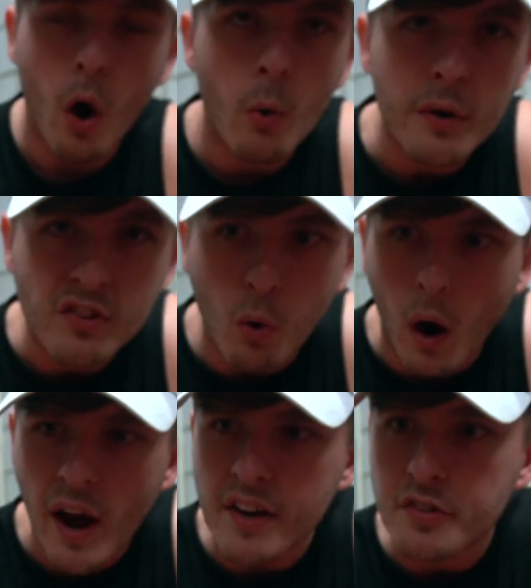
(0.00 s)
Always oh, it's
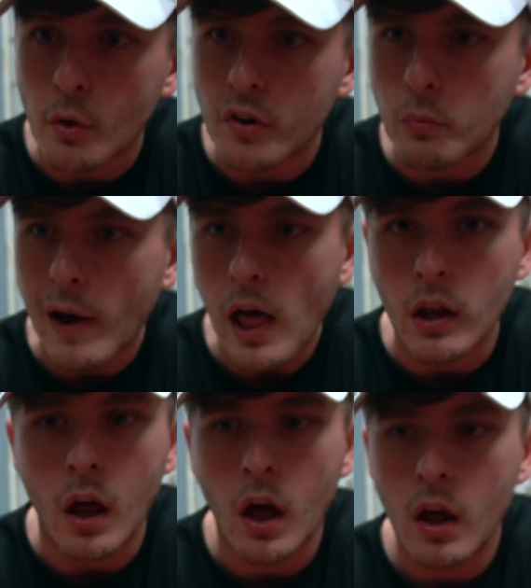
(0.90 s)
quieter as
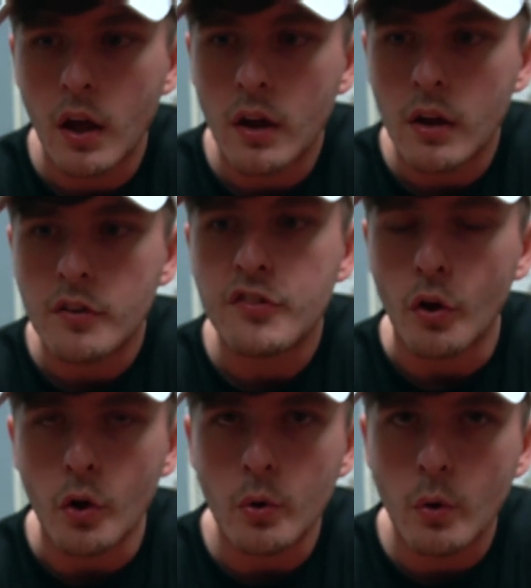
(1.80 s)
well.
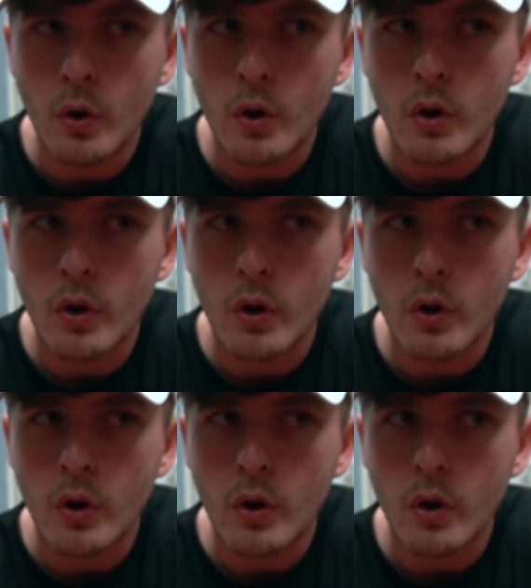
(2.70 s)
Two.